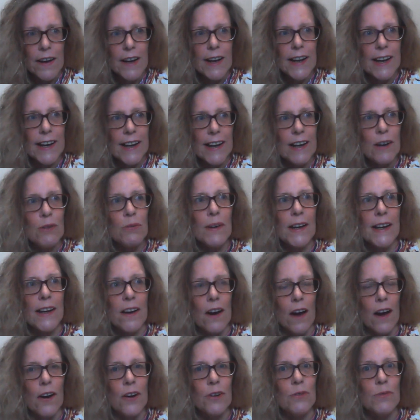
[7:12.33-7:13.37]
Here we
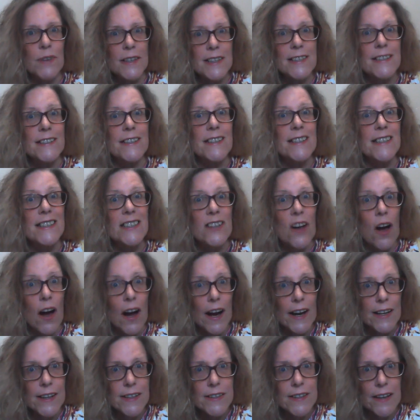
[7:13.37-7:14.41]
go with
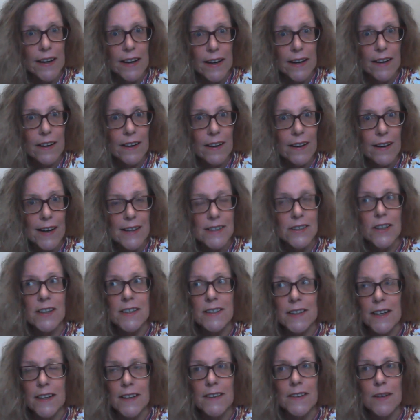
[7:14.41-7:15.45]
society, as I
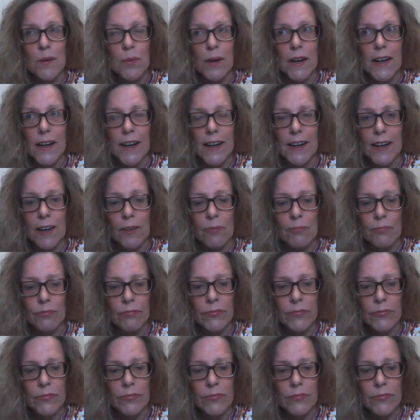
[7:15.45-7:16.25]
said at the beginning.